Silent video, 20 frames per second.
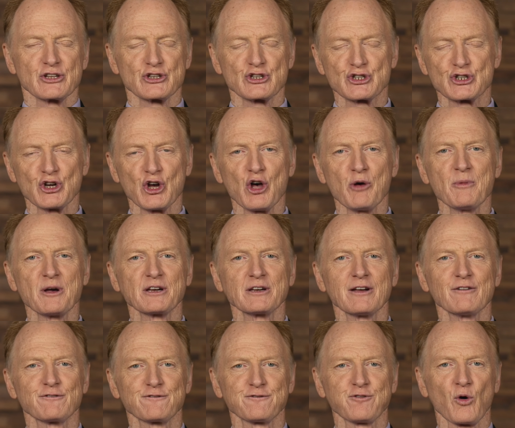
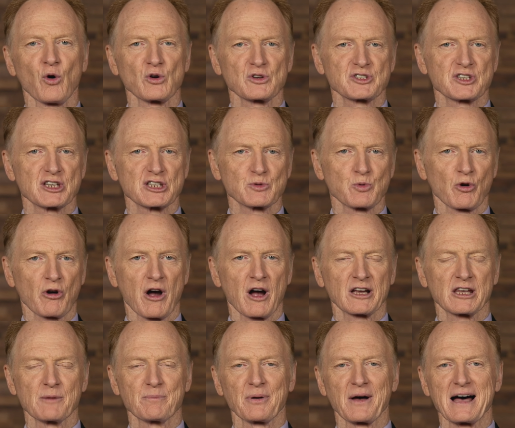German forces were
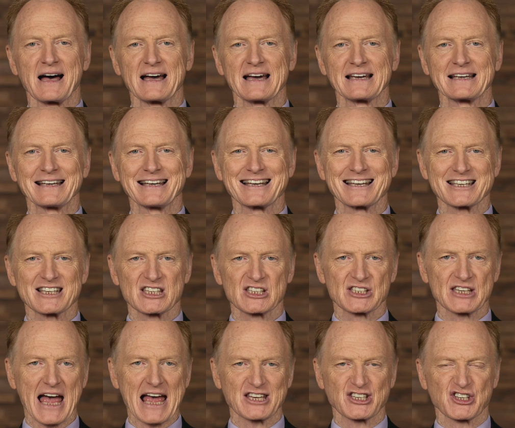occupying
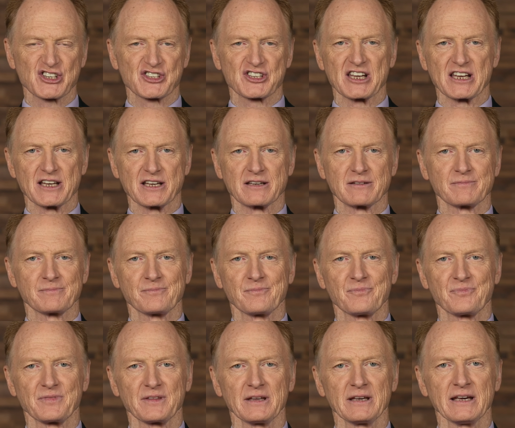Sastin
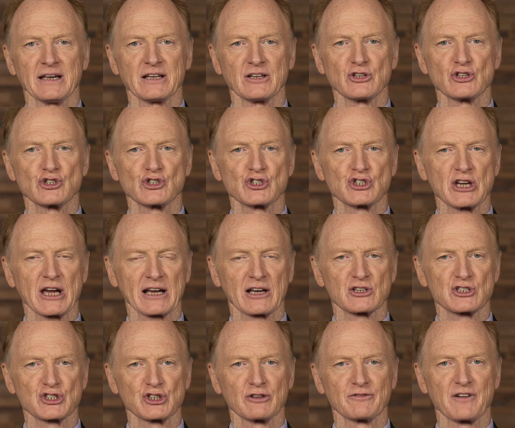in
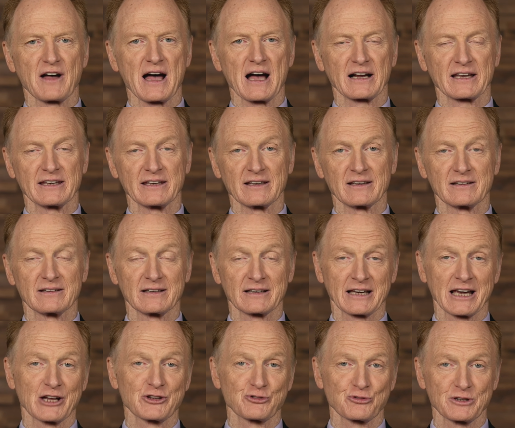Czechoslovakia, a
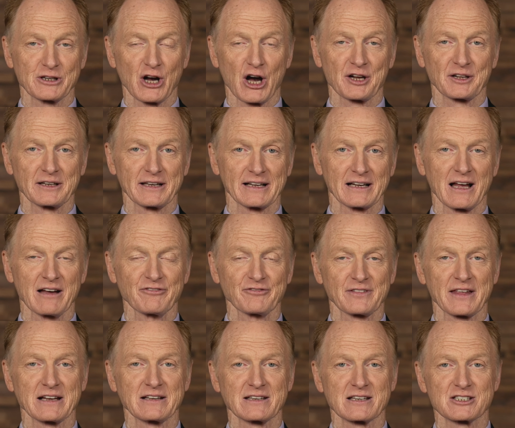country, oddly
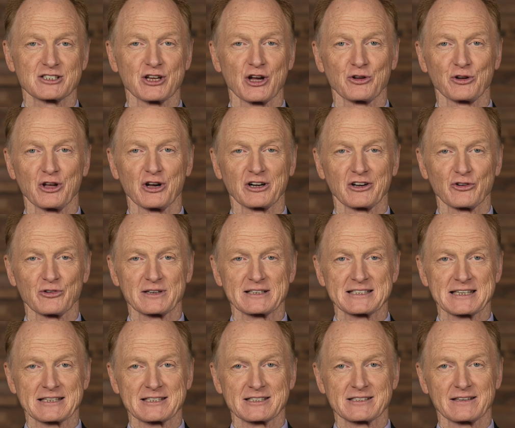enough, that does no longer
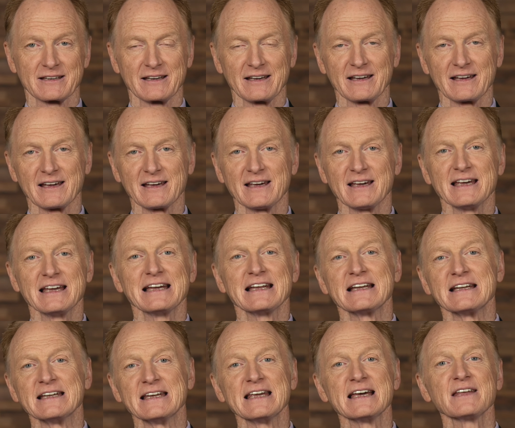exist,
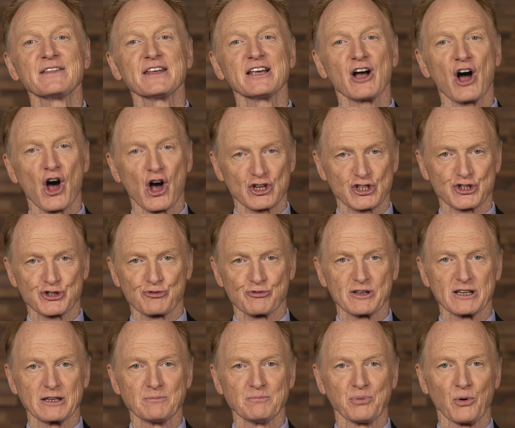near the
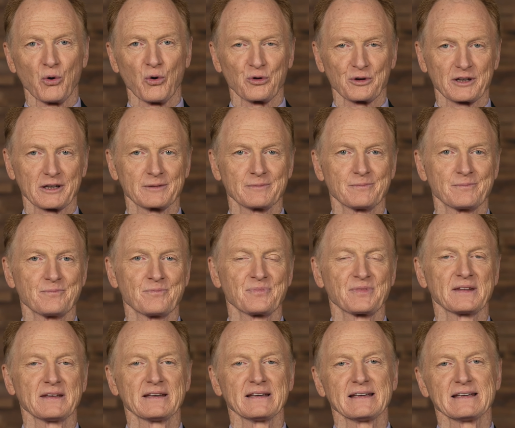Austrian border.
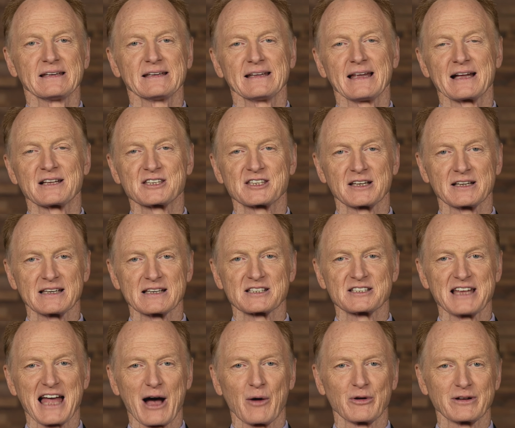That city
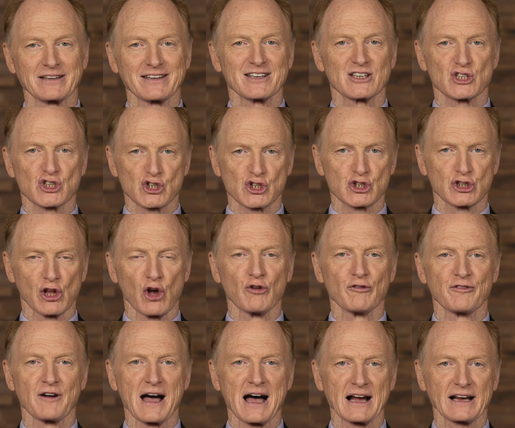is now in
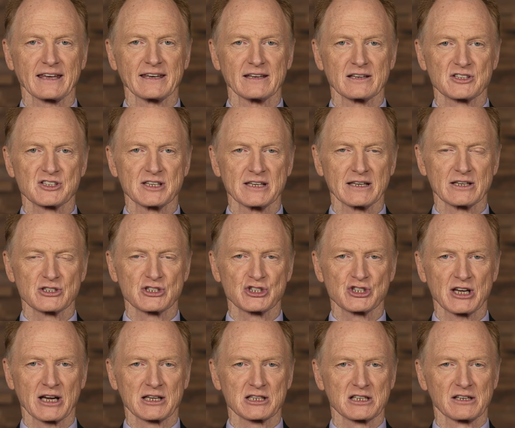Slovakia, seeing as
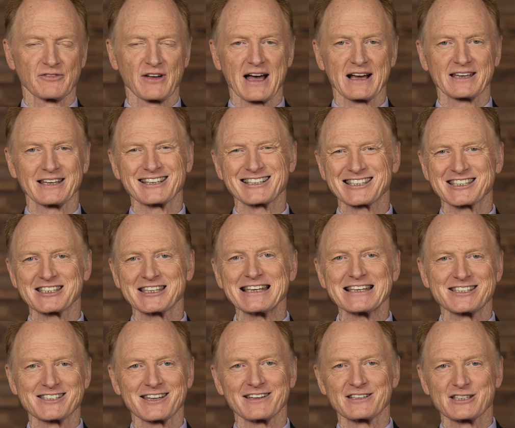Czechoslovakia
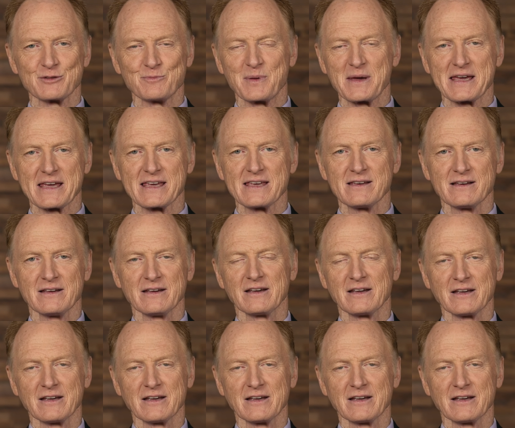ceased to be